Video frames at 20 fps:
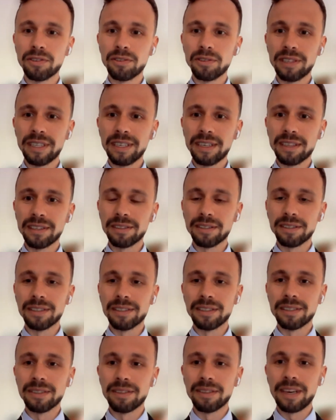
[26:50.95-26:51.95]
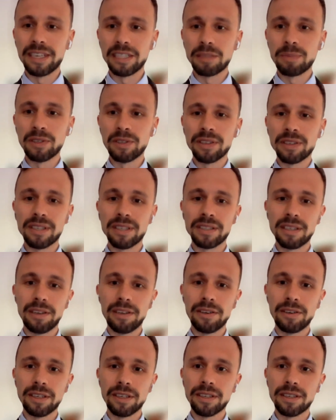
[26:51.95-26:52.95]
legal experience as a
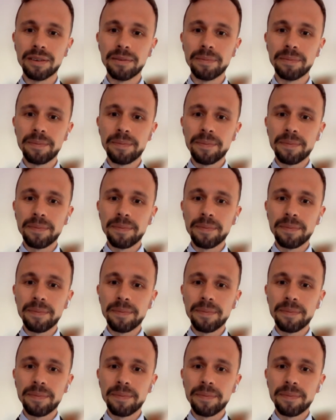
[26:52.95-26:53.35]
lawyer.